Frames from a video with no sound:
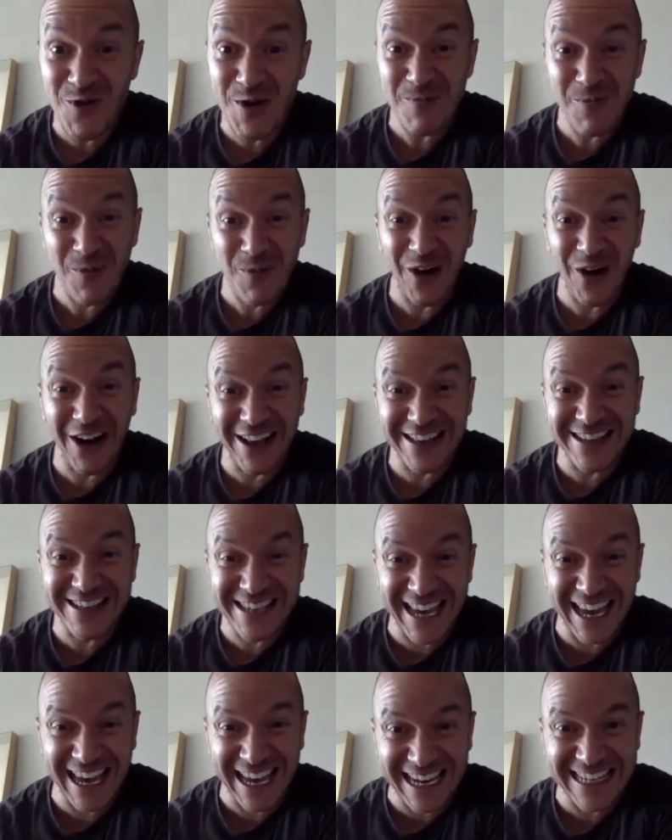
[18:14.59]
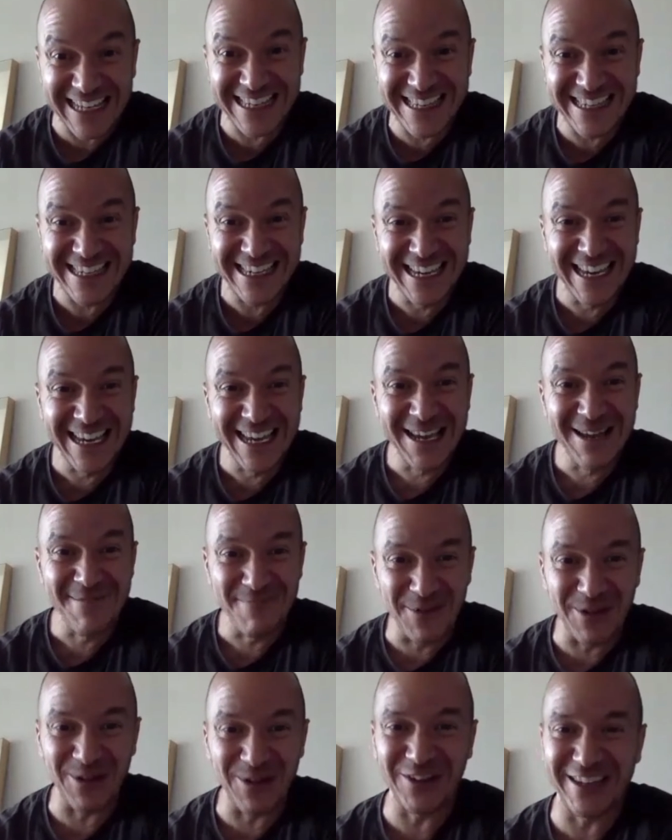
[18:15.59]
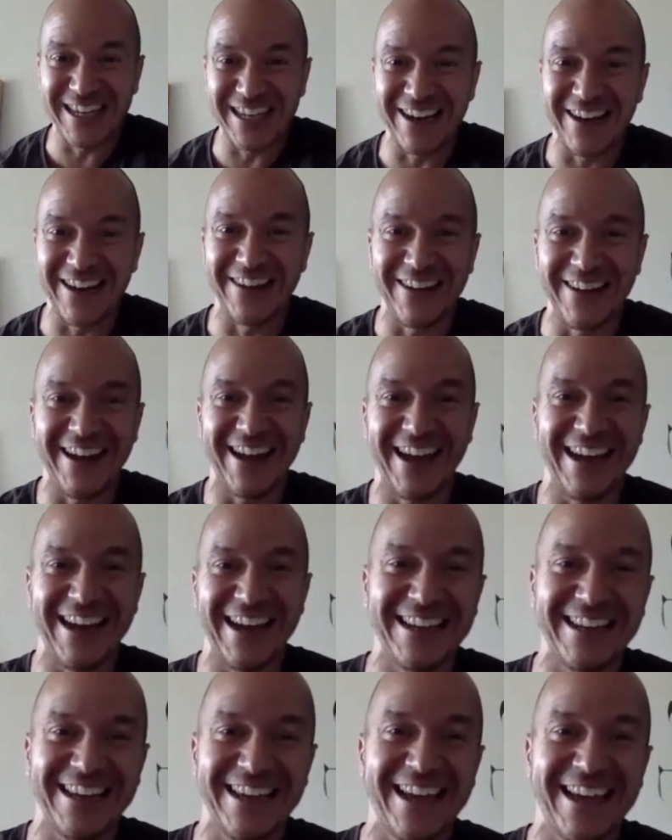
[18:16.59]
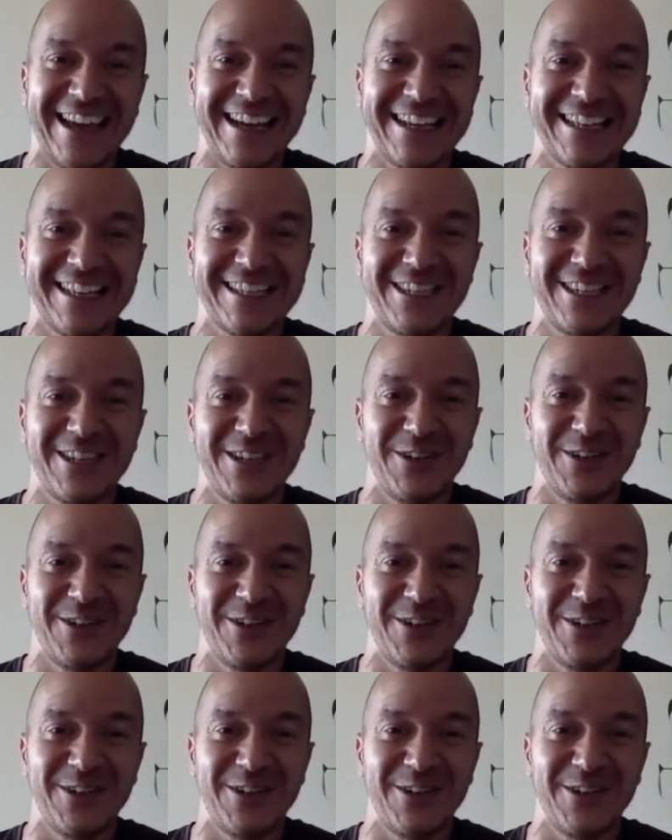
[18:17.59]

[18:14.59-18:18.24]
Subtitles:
projects building on IDX,